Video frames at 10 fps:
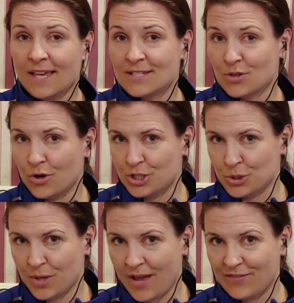as long as you
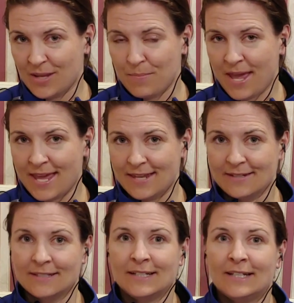don't have any
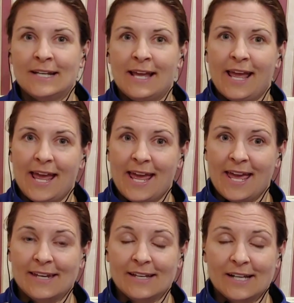pain.
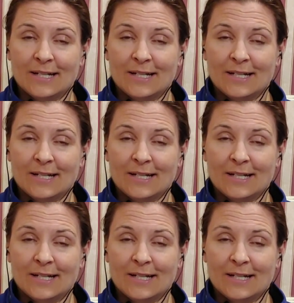And